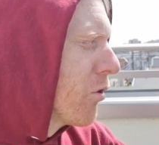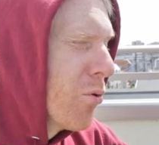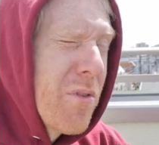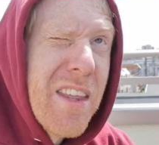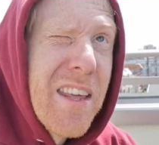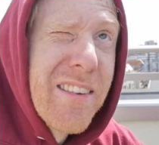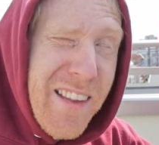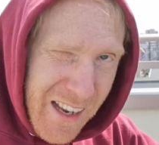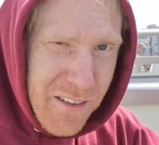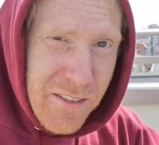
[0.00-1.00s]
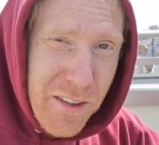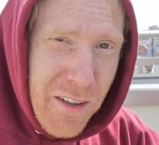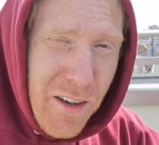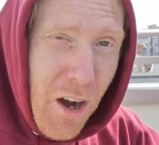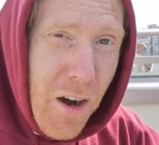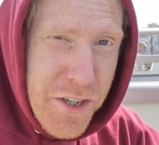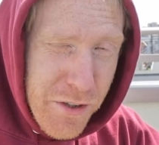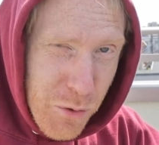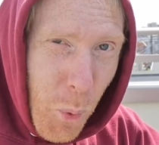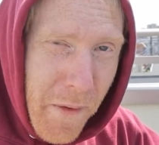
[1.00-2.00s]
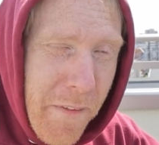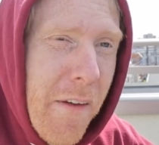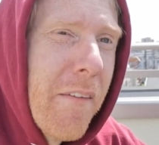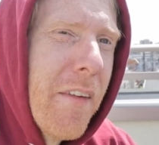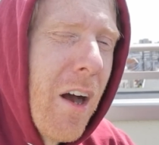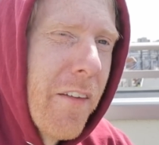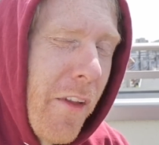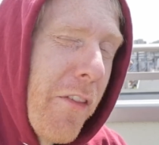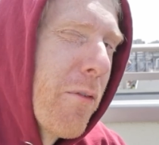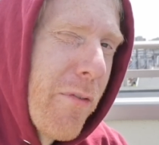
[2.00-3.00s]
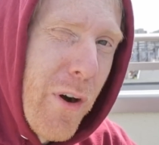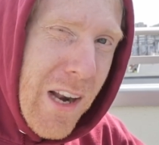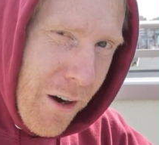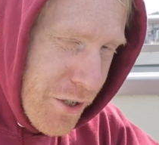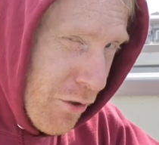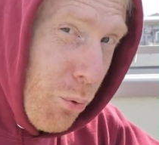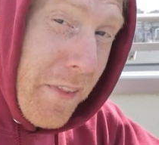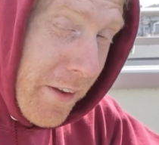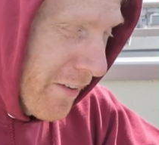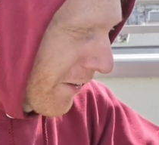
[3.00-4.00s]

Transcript: to the second largest one. Not the very largest one that